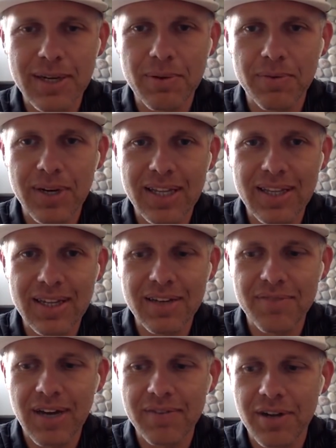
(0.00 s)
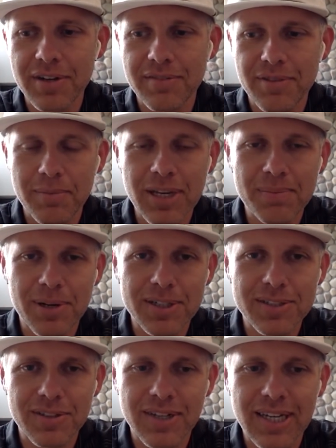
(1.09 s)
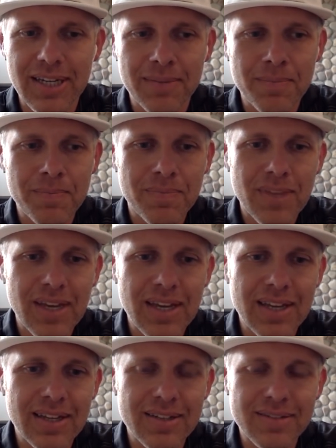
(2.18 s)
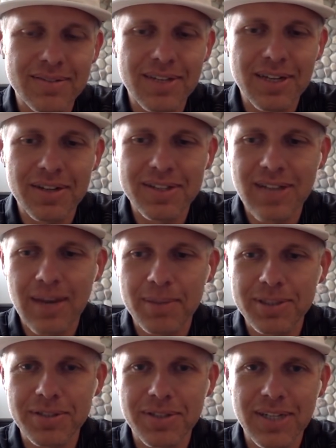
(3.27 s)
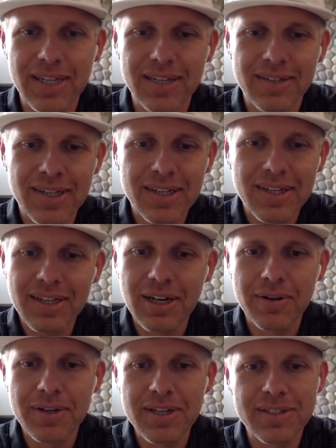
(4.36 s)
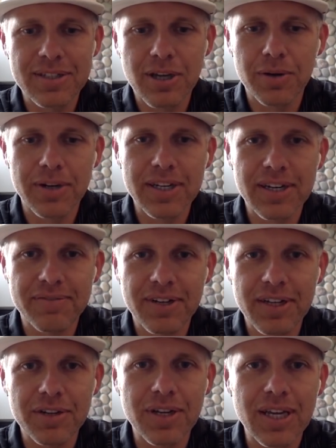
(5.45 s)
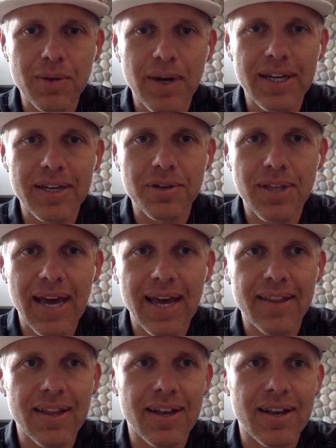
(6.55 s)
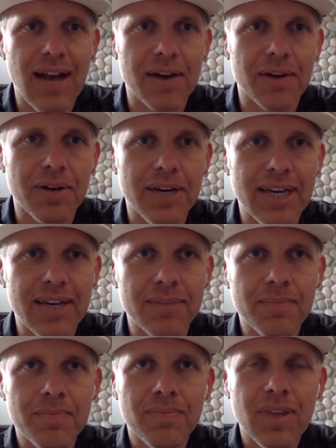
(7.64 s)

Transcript: the dream of winning the Indy 500 for me personally and, you know, this opportunity, you know, is a totally different and unique way to do that that not only